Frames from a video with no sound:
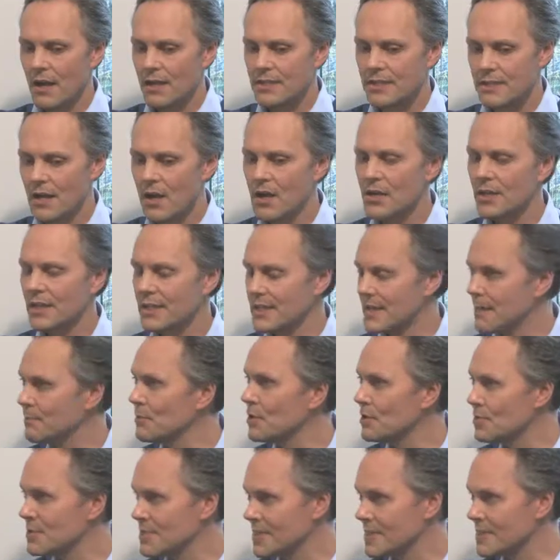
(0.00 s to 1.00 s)
target the
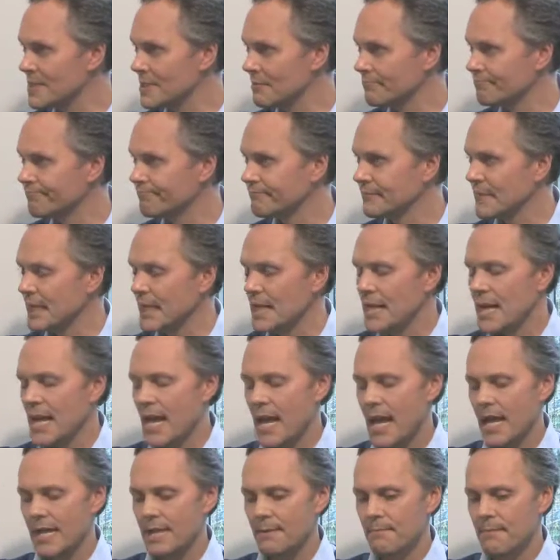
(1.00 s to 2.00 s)
immune system.
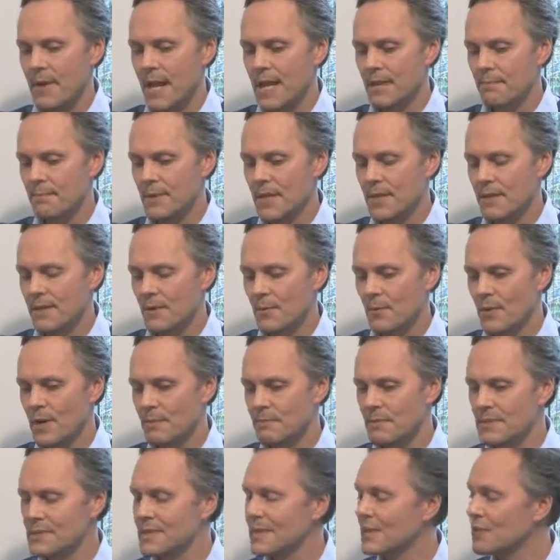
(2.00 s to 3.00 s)
And it may be that we're
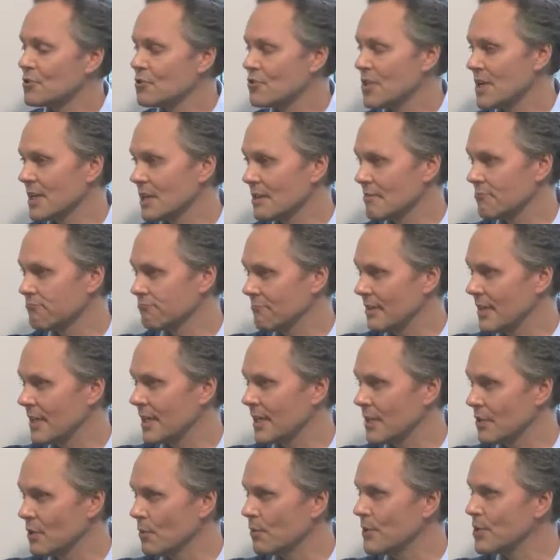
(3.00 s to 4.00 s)
missing a trick
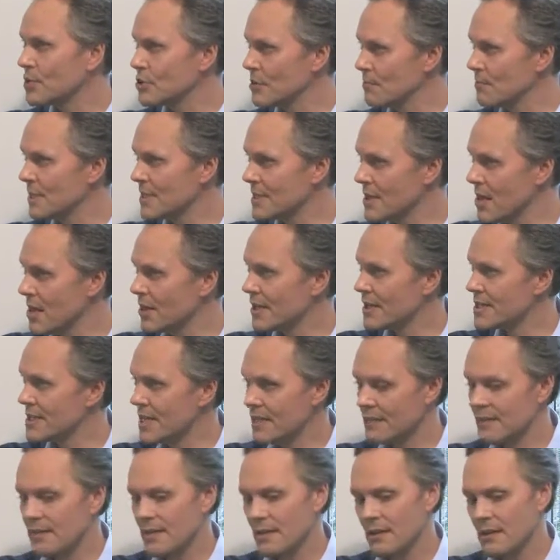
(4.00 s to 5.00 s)
here, that we should be
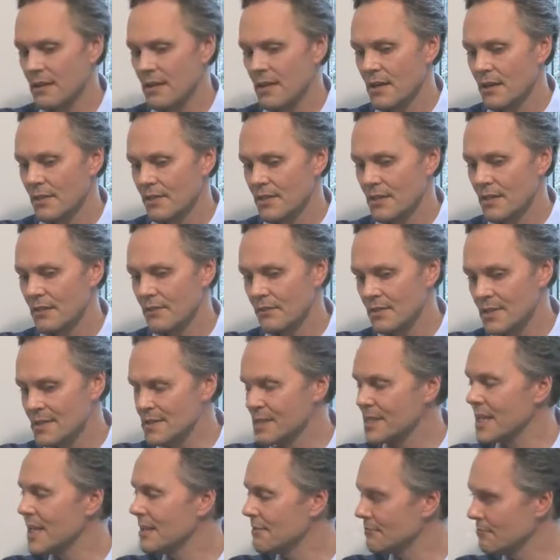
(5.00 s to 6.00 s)
targeting the
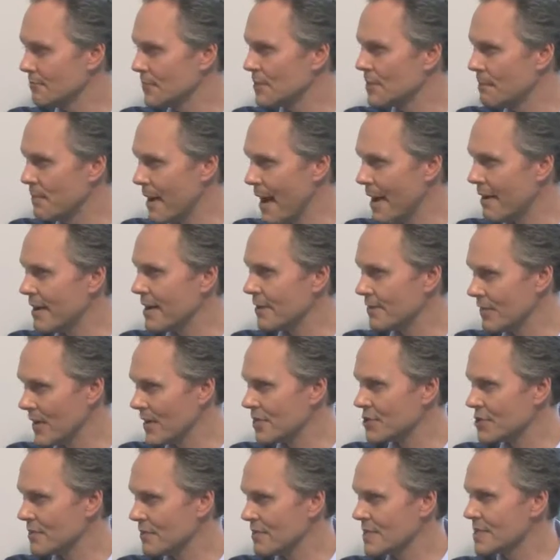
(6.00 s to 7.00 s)
skin, the barrier
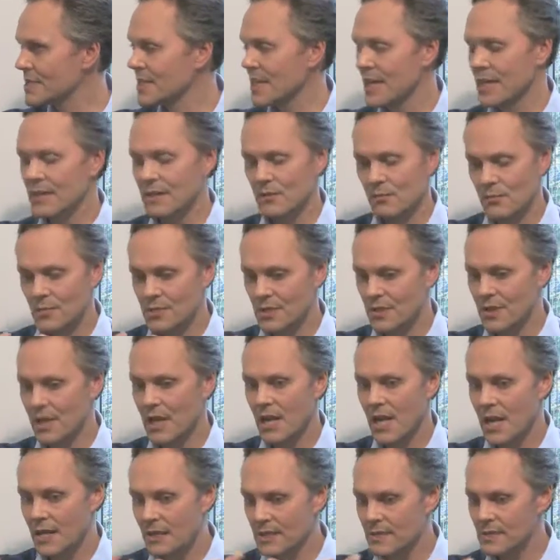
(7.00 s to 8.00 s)
function of the skin, and also the
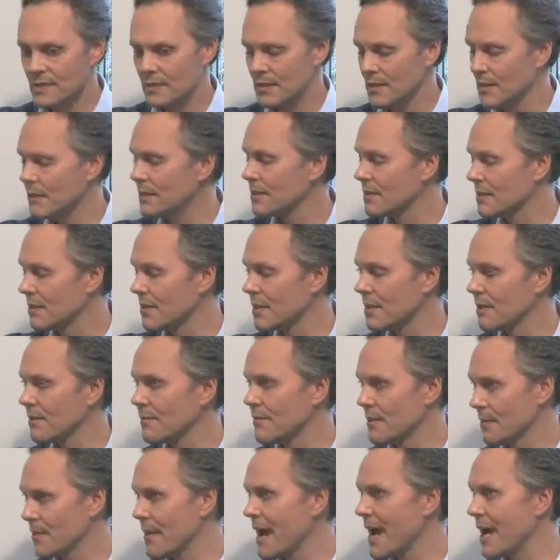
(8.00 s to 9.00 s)
lungs and
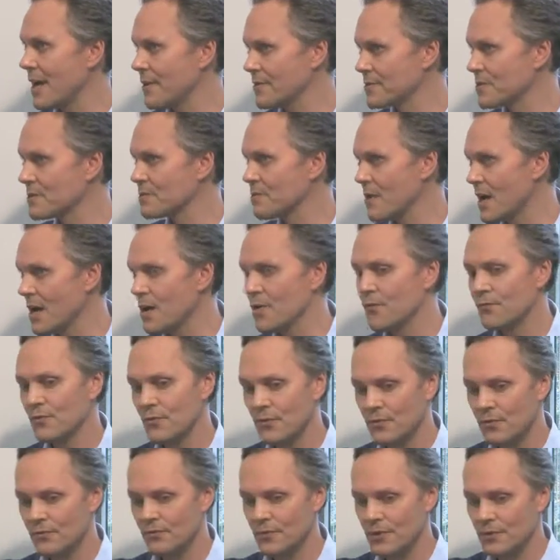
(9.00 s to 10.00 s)
the bowels as well
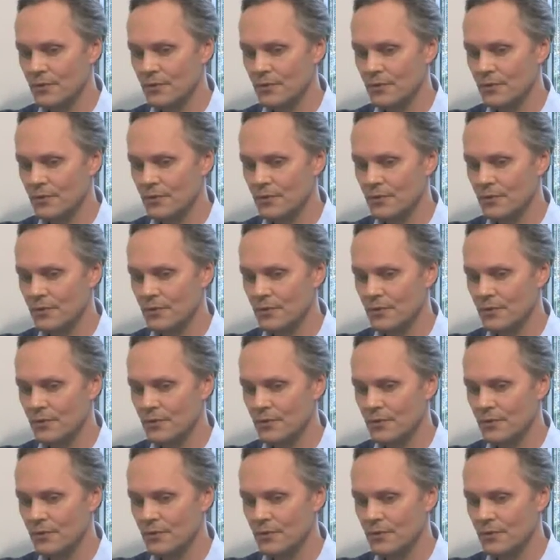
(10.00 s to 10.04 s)
for